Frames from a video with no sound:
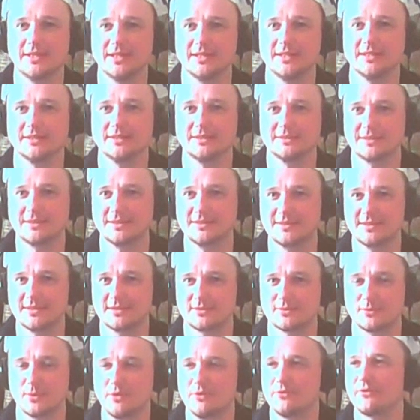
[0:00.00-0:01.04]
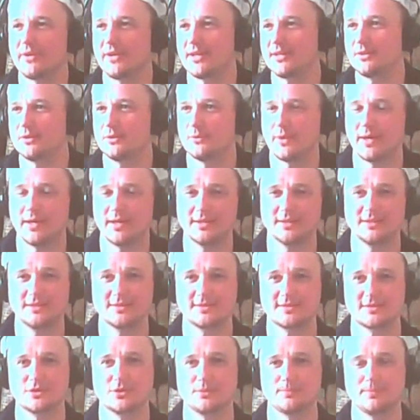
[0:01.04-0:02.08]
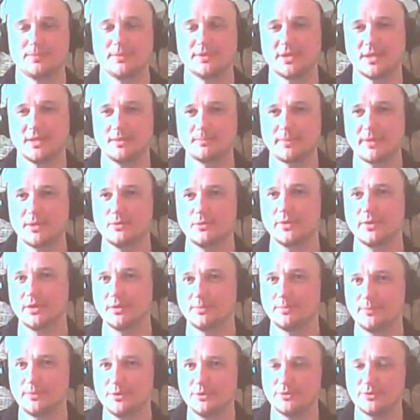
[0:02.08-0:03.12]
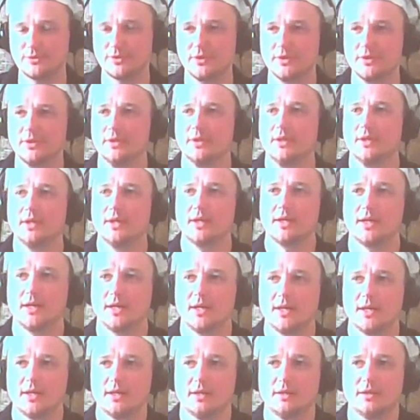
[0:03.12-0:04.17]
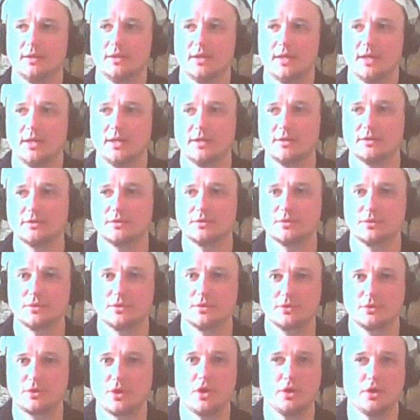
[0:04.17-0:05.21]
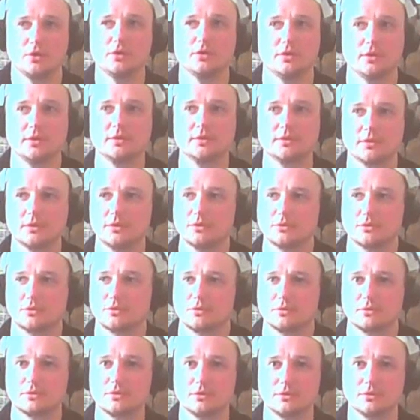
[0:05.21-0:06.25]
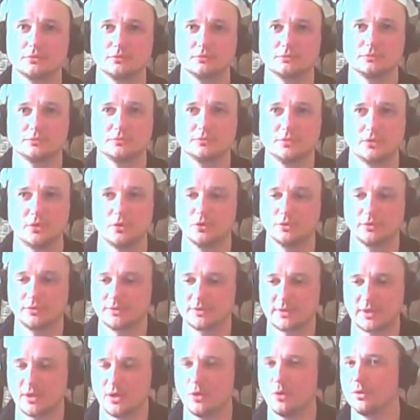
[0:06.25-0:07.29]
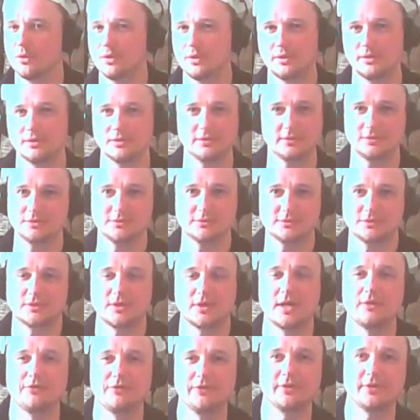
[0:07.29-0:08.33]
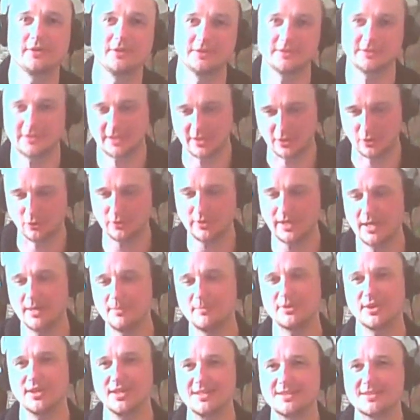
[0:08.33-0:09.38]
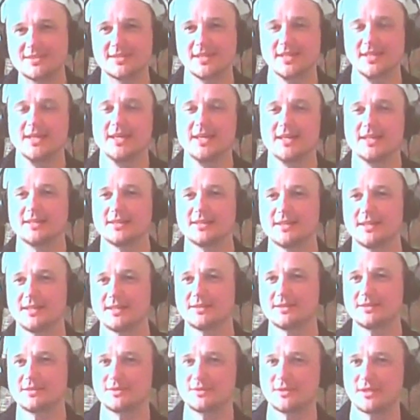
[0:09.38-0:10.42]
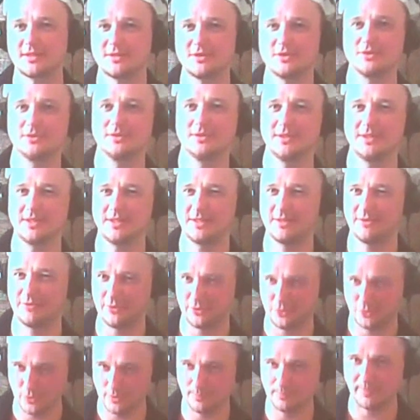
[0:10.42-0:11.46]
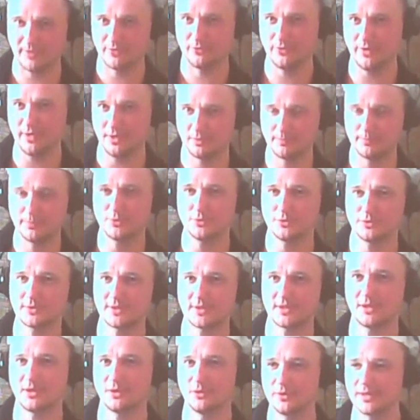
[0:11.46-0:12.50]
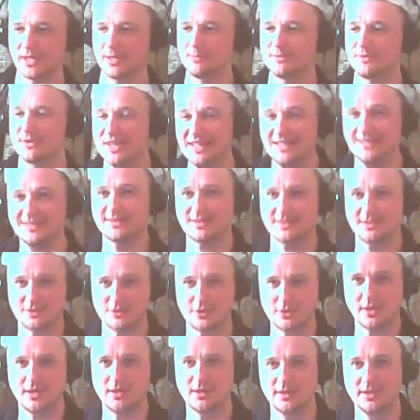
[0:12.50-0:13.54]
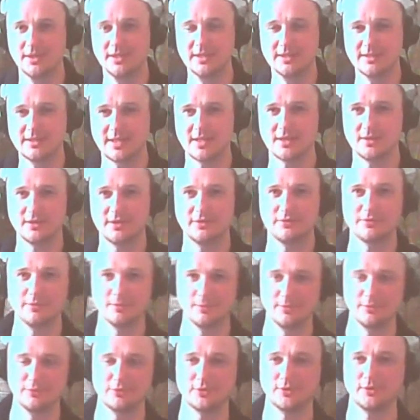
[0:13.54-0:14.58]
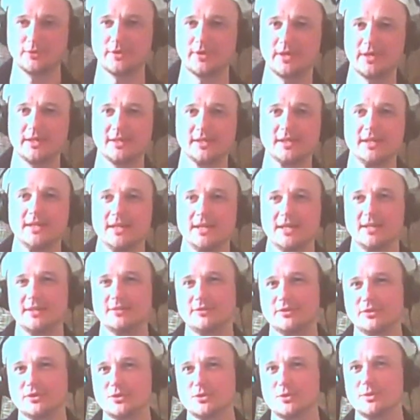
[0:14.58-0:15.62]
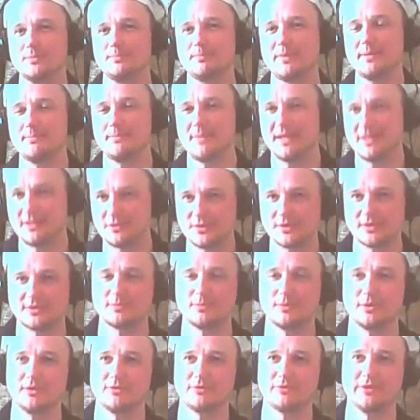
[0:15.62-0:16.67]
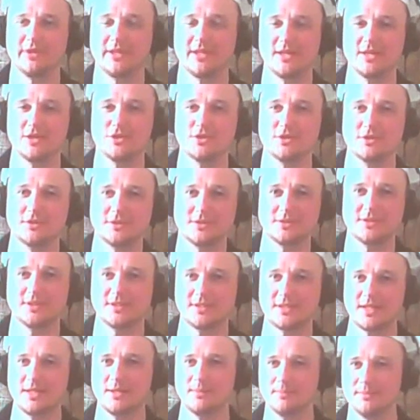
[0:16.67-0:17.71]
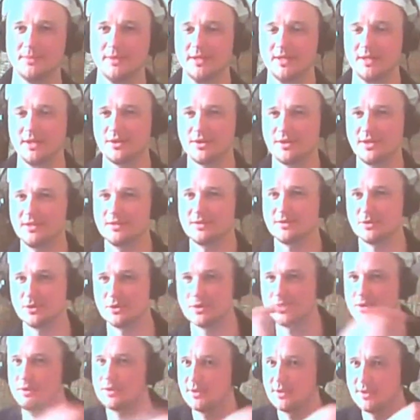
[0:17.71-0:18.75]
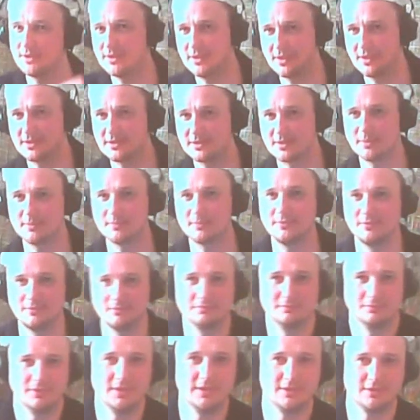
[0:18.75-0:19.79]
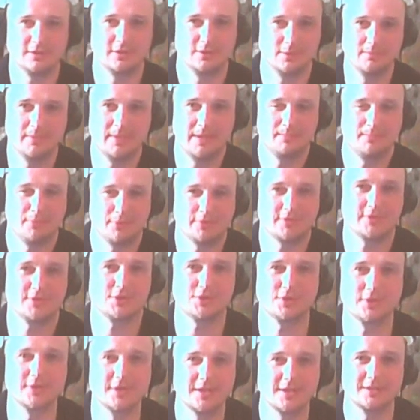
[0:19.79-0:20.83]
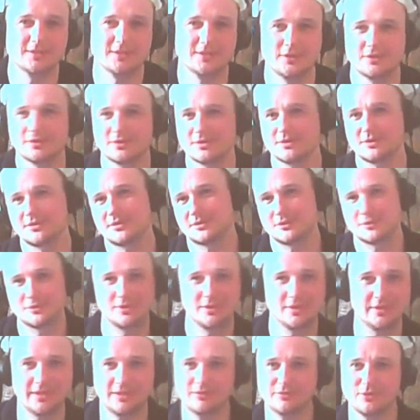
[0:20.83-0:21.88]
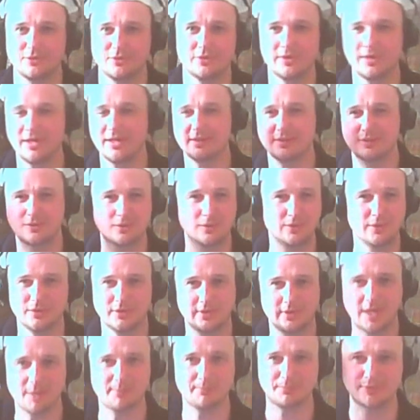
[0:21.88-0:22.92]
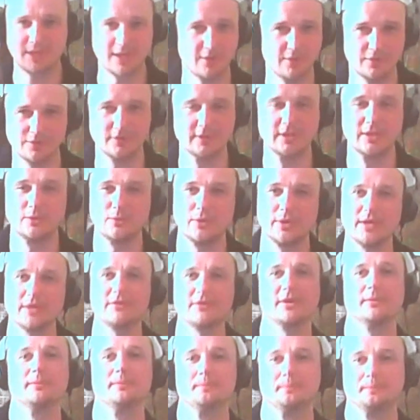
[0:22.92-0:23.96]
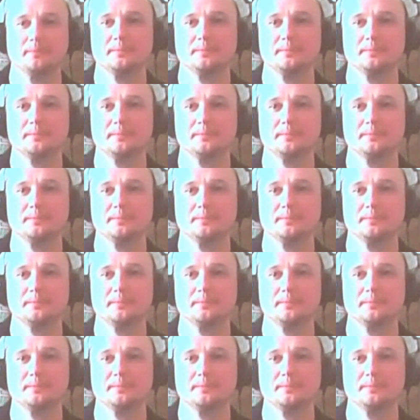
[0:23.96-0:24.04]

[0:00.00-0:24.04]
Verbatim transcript: uh, this is one factor why this should be done by VR Boost. Uh, and yeah, and, and the, the whole graphic, the whole game thinks that, that if you do it by VR Boost, the whole game thinks that you are there if you move to the right. If you do it by matrix modification, the game thinks you're at, the, at your main position and not to the left or right or up, down, whatever.